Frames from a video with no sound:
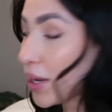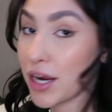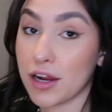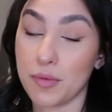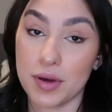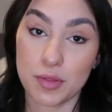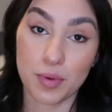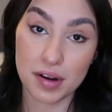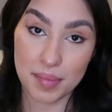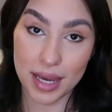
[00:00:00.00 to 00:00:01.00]
pair it with
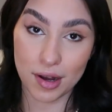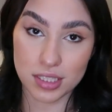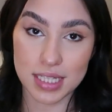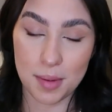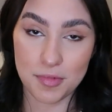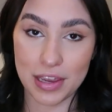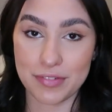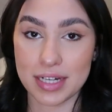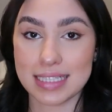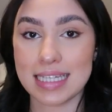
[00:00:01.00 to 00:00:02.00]
one of my all-time
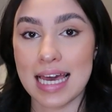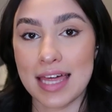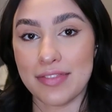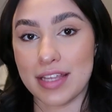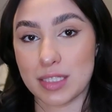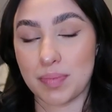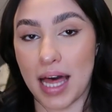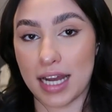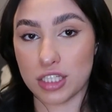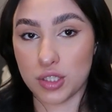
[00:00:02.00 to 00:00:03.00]
favorites, this
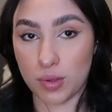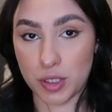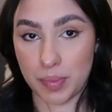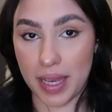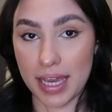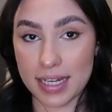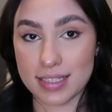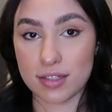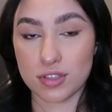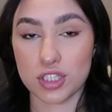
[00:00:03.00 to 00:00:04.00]
black shoulder bag.
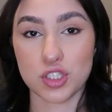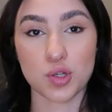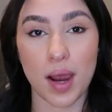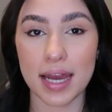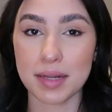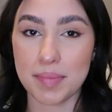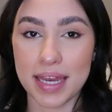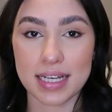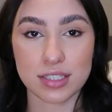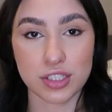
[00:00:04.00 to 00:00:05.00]
So just try to
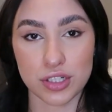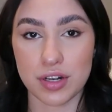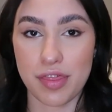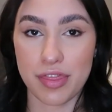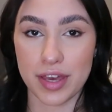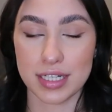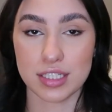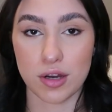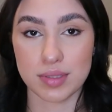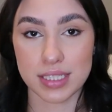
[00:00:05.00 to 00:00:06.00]
make certain things
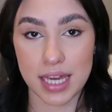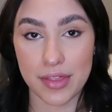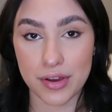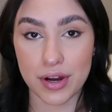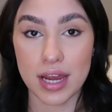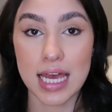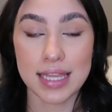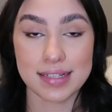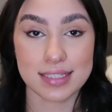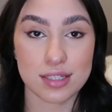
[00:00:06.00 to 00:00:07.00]
go together.
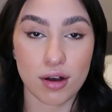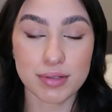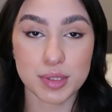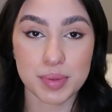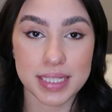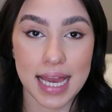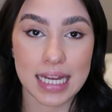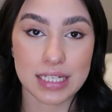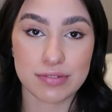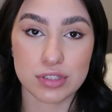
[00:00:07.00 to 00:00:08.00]
This is also really
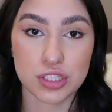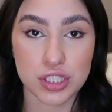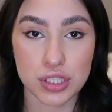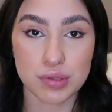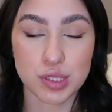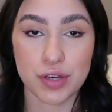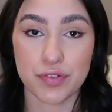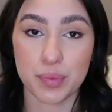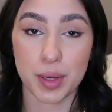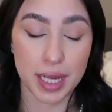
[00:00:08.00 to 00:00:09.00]
handy for shoes. So
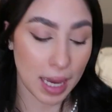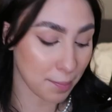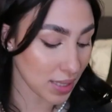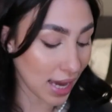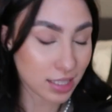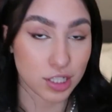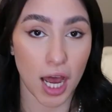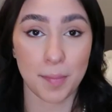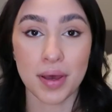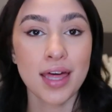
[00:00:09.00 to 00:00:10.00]
if you're wearing a black
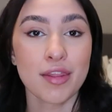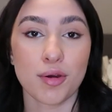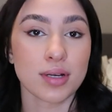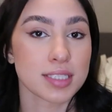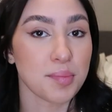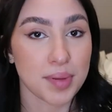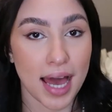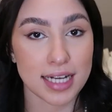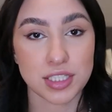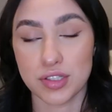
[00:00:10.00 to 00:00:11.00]
top, throw on some
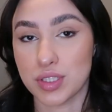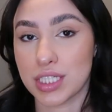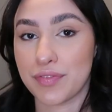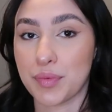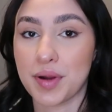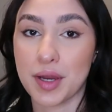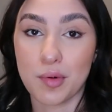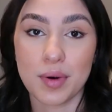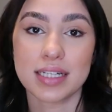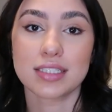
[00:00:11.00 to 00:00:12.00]
black shoes. If you're wearing
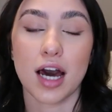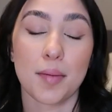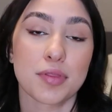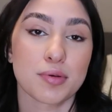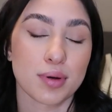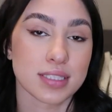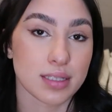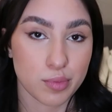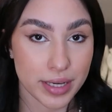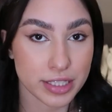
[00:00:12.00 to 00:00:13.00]
a white top, throw on
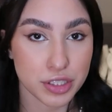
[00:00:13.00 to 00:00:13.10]
some white